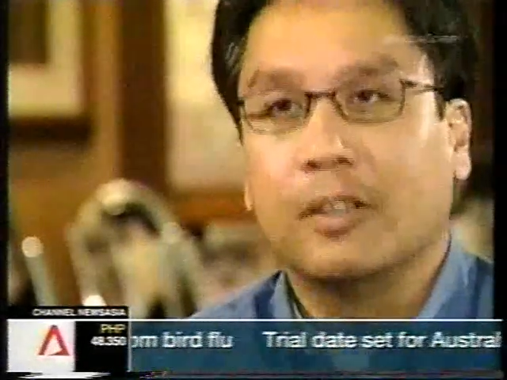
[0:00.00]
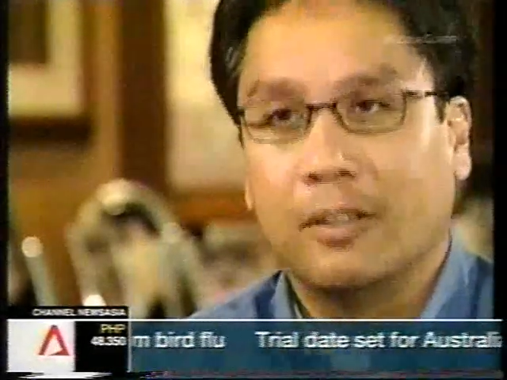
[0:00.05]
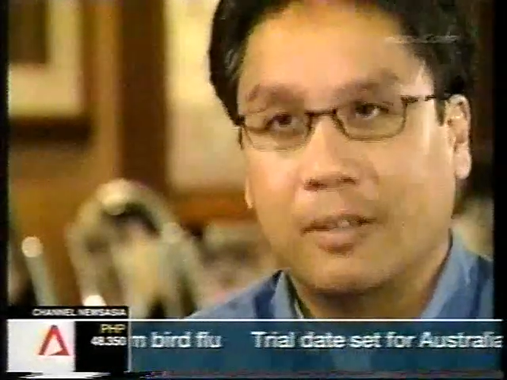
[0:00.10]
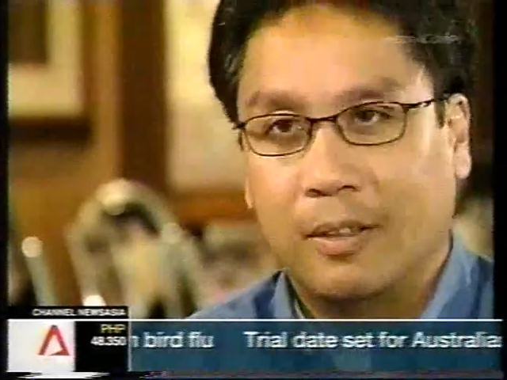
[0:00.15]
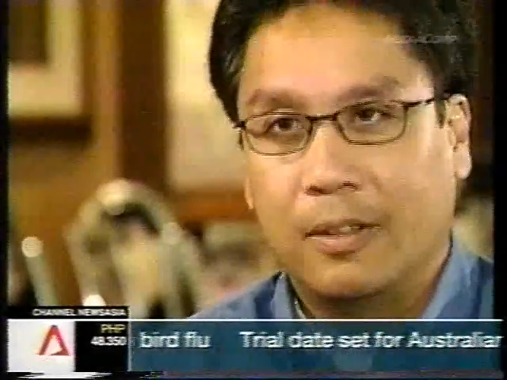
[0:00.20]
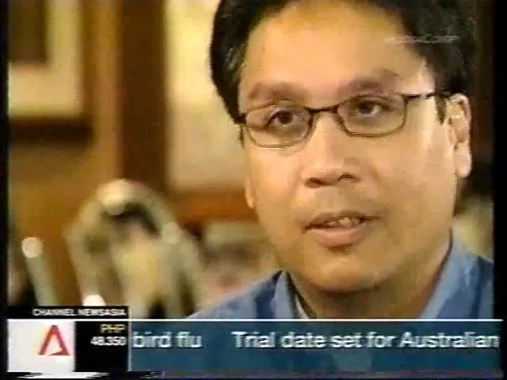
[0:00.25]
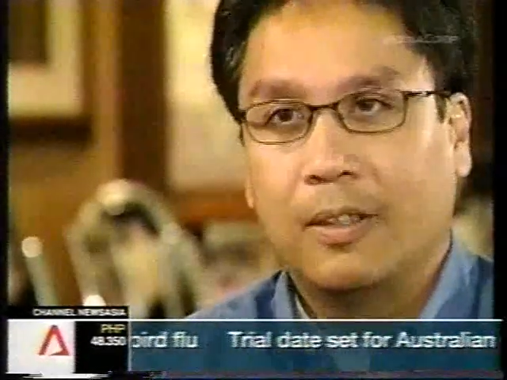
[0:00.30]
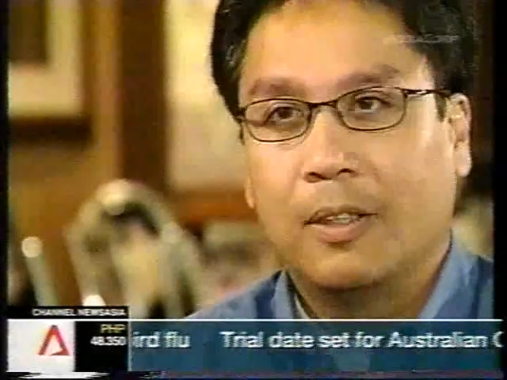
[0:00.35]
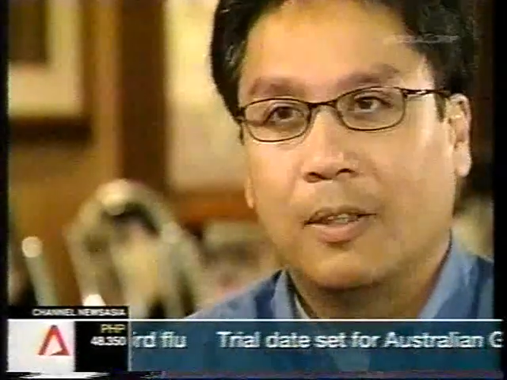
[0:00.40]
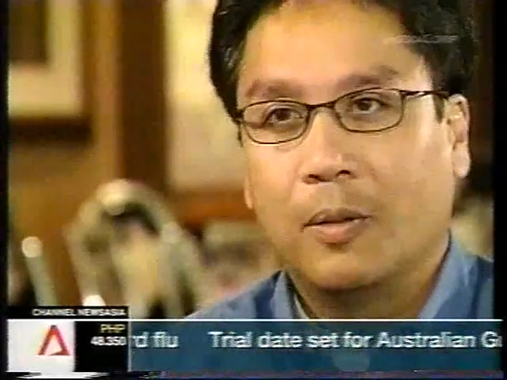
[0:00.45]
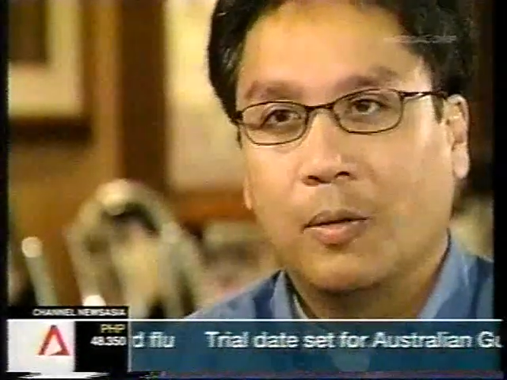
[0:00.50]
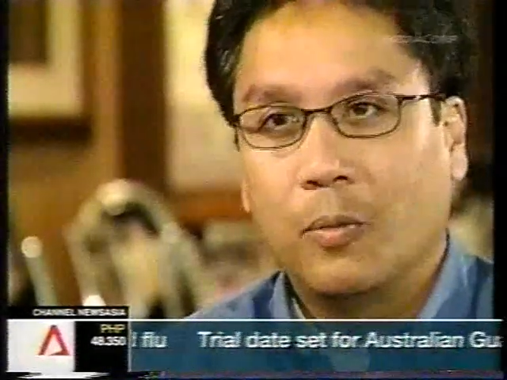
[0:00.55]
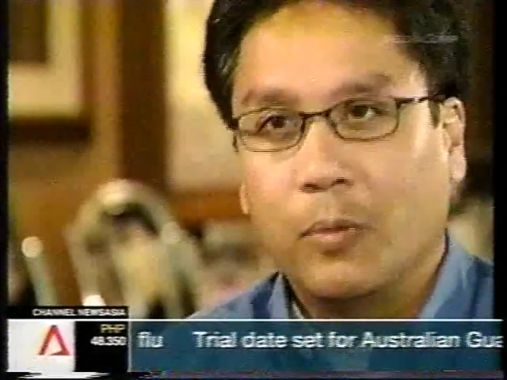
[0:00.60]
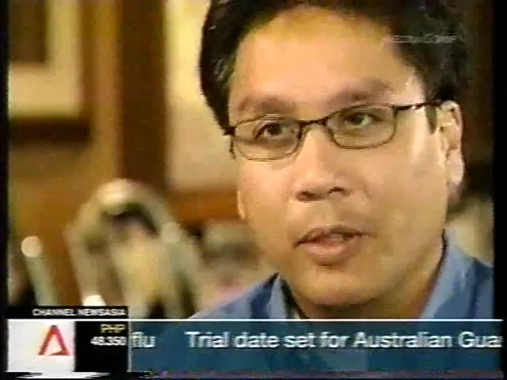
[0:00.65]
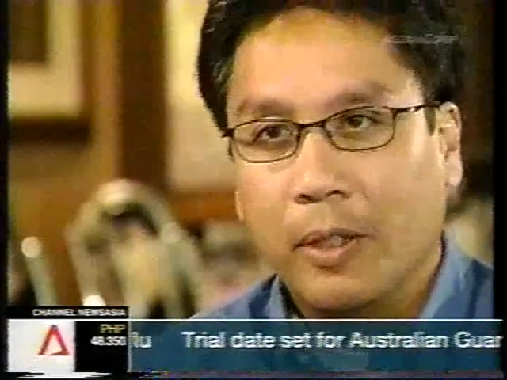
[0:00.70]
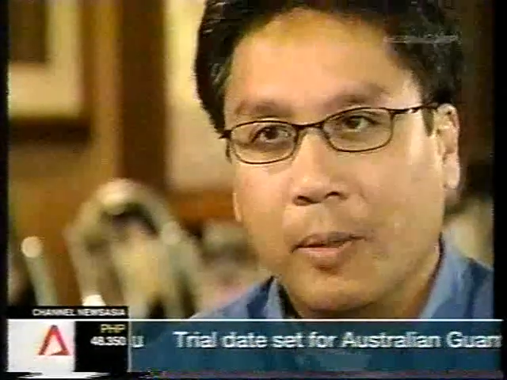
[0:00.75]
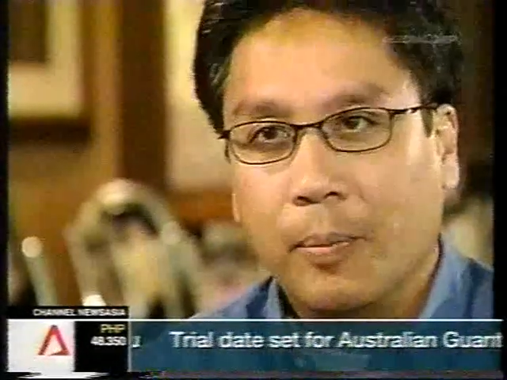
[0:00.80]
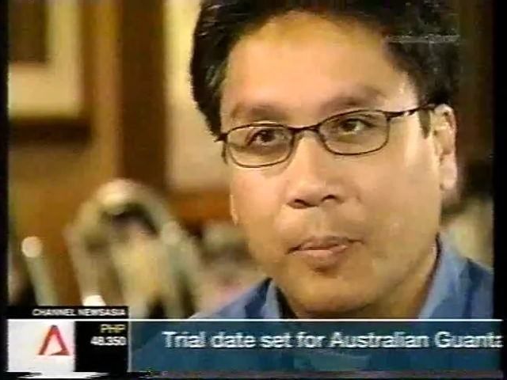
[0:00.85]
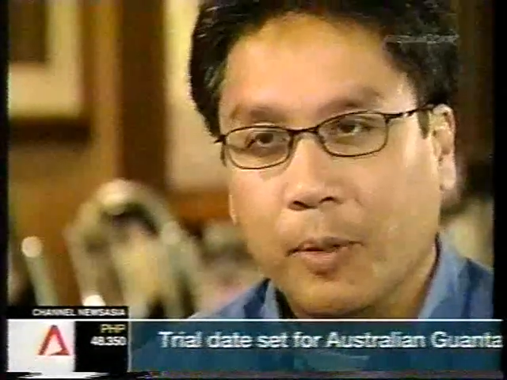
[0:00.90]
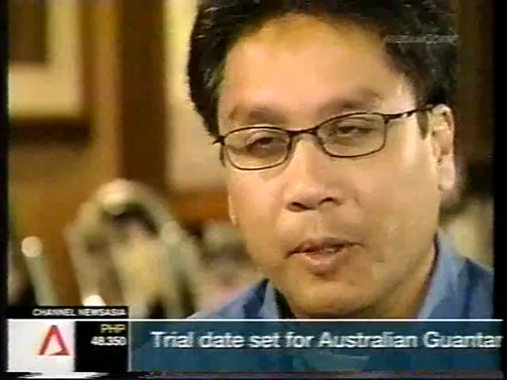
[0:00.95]
connection
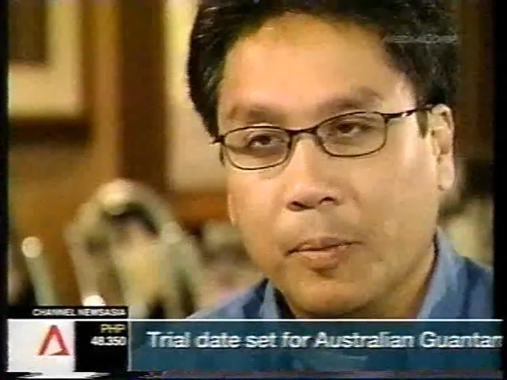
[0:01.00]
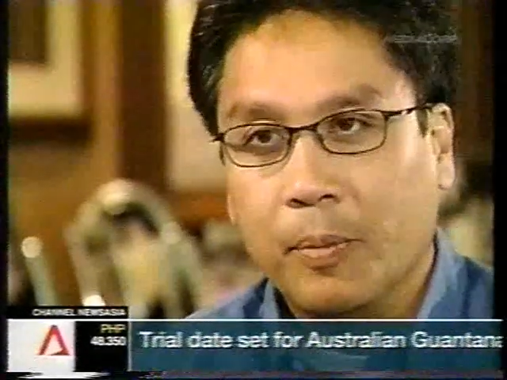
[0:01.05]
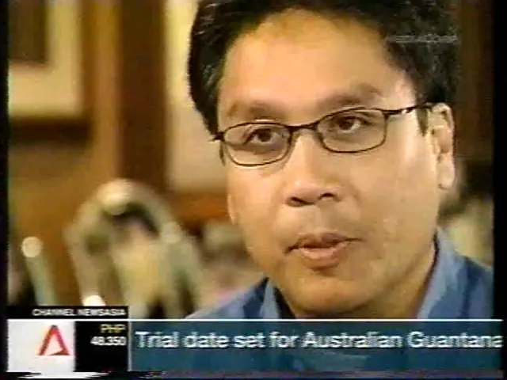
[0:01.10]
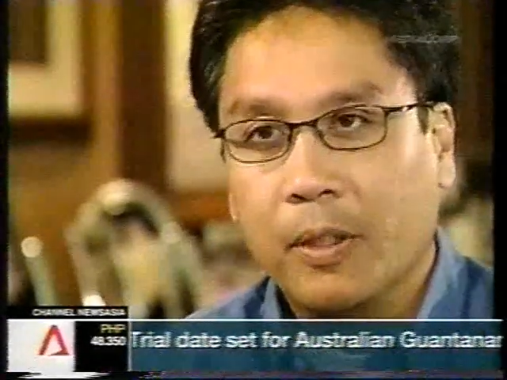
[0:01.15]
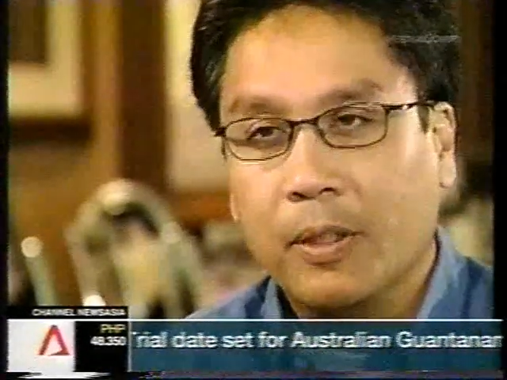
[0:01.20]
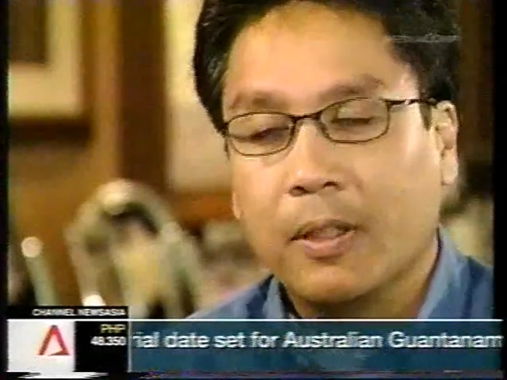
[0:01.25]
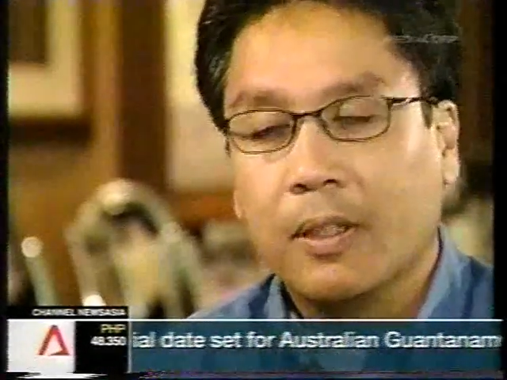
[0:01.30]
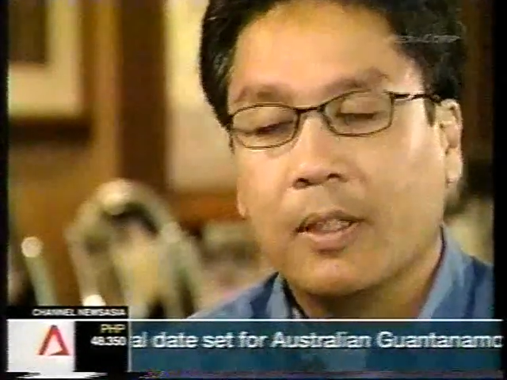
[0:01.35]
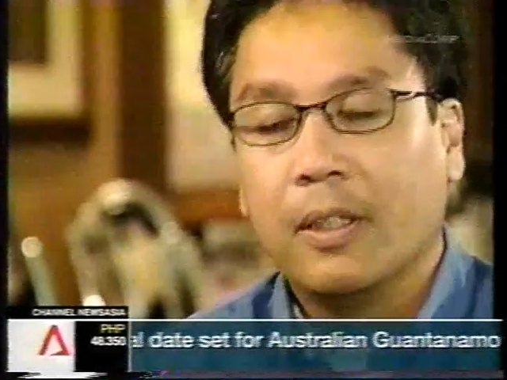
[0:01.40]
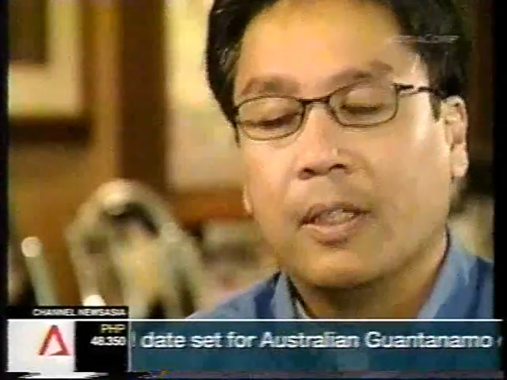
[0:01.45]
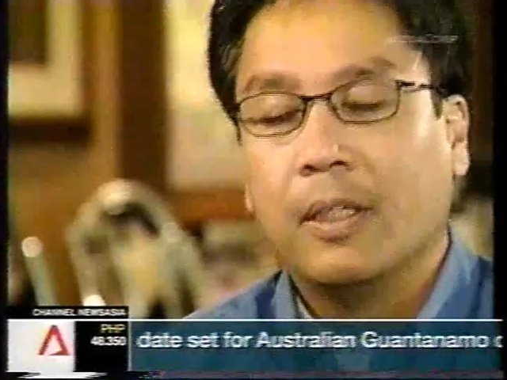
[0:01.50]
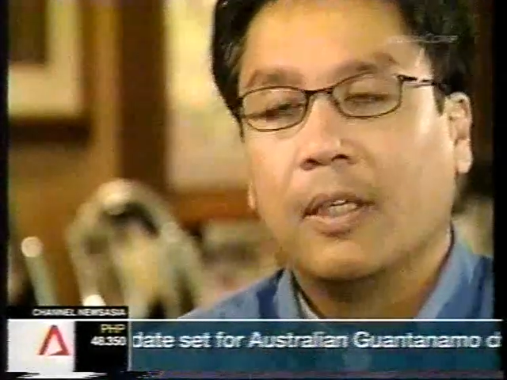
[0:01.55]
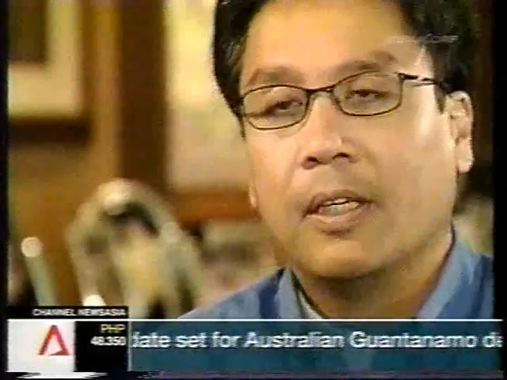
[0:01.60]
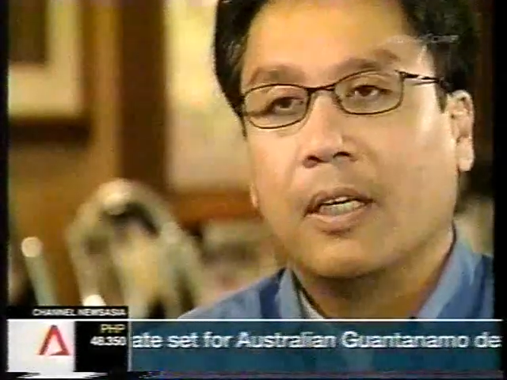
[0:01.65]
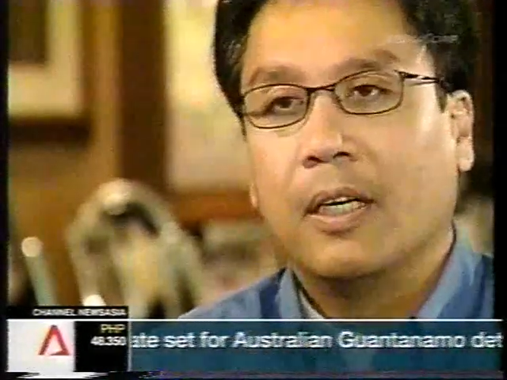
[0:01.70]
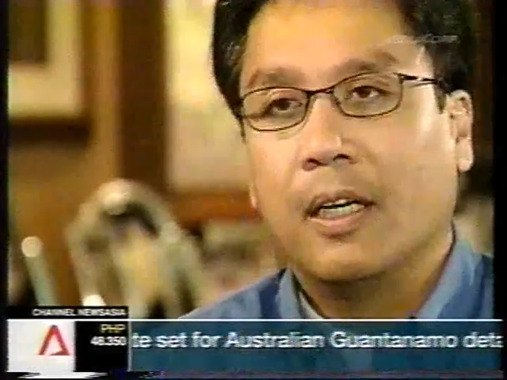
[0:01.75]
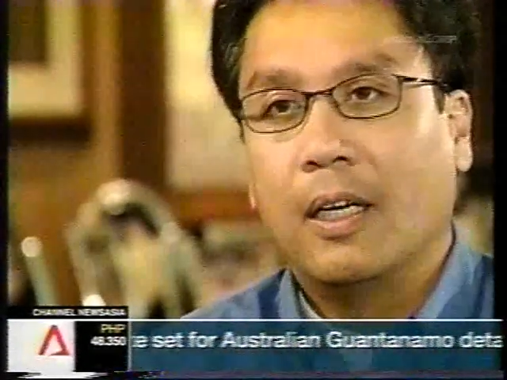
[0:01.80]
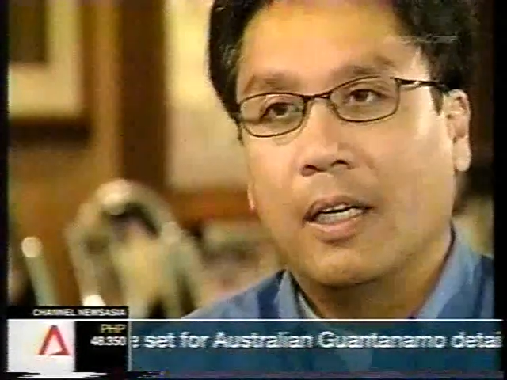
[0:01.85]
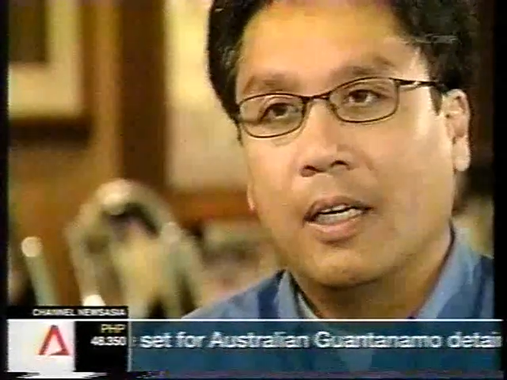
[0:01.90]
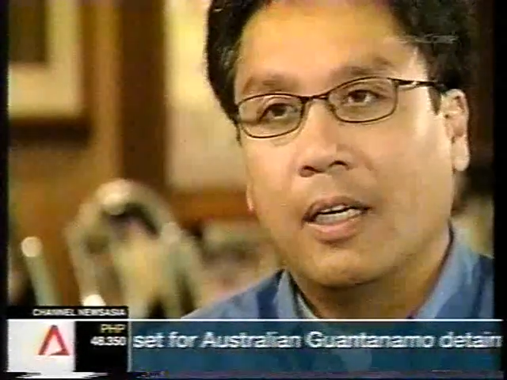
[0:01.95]
with the
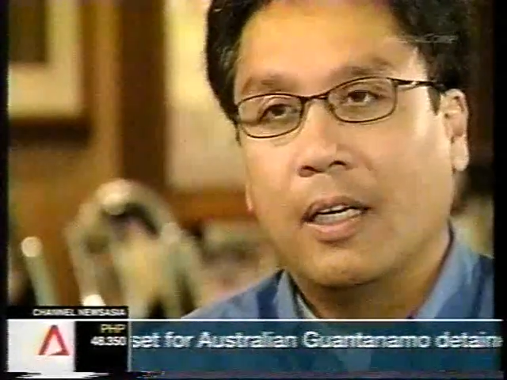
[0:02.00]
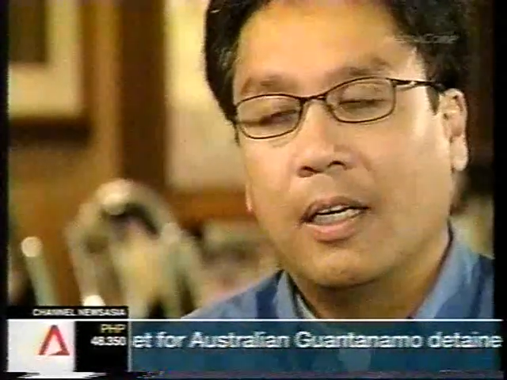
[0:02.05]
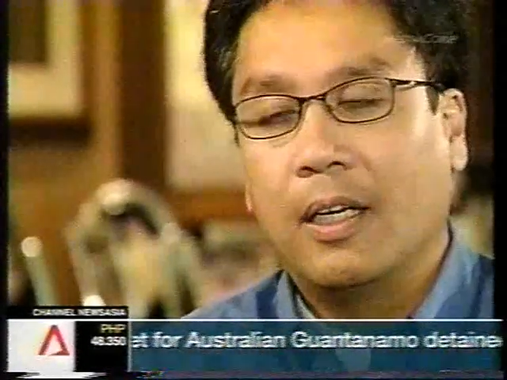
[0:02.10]
people